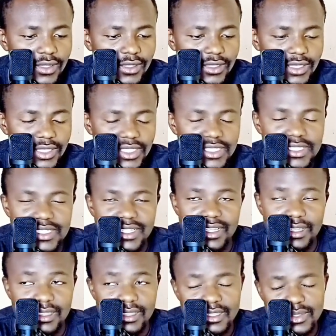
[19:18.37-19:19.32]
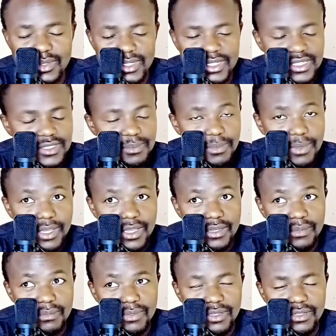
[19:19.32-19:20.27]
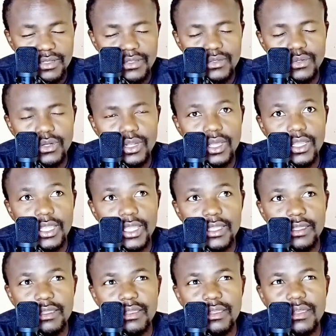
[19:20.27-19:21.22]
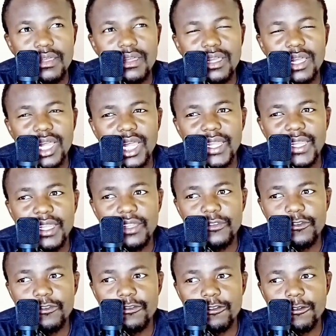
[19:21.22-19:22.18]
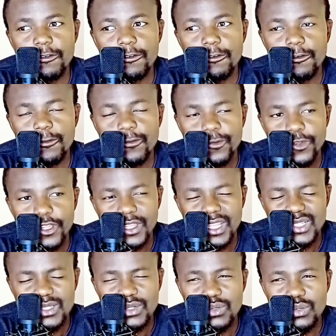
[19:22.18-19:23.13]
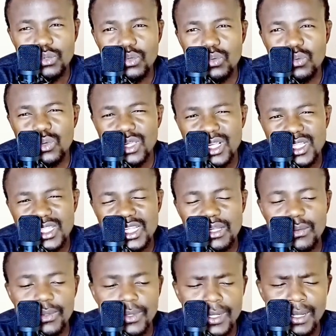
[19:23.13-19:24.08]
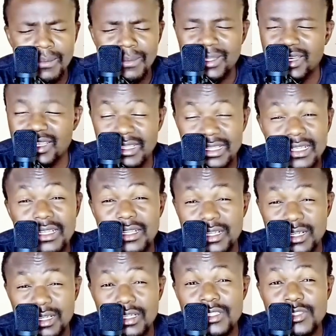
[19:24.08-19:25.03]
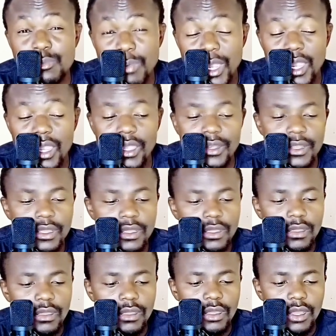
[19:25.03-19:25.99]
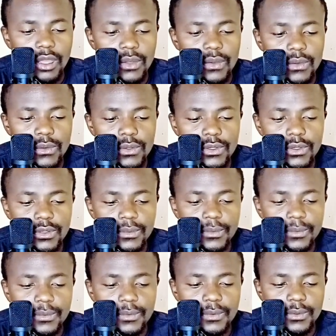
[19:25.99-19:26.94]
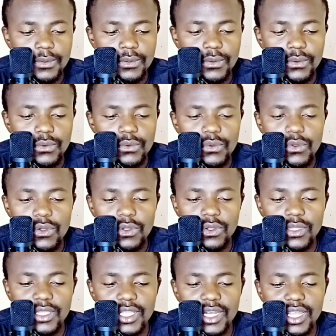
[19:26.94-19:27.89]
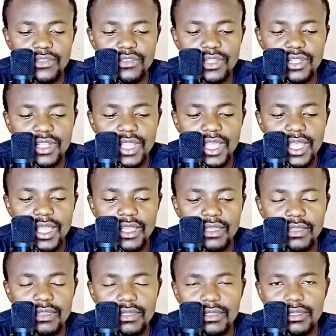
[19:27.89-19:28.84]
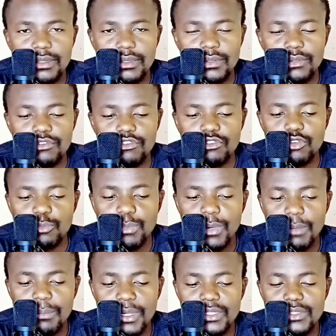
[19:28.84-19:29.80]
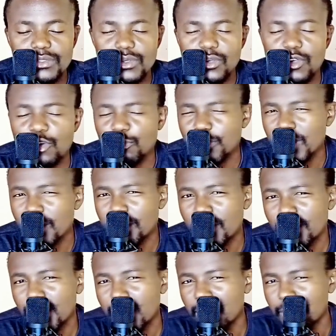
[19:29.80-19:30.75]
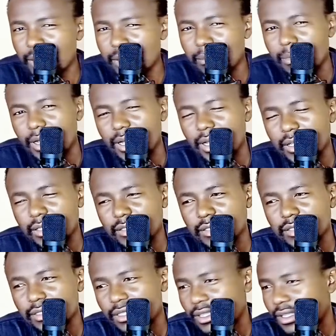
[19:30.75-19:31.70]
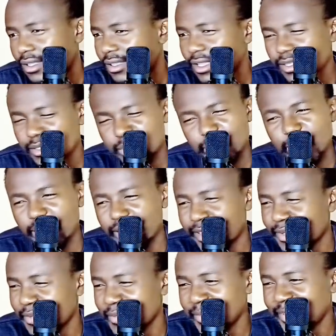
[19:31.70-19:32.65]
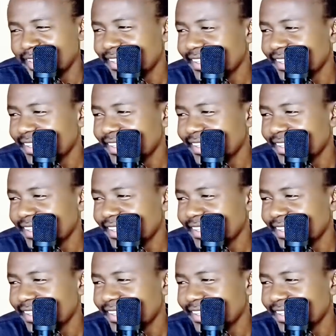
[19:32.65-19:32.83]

This one is bad man, you know, like, and if that's an going sala ku ri na vana it's bad ako ku khongotela swihlangi swi ku papa ntsongo papa va lava mani. That's bad man.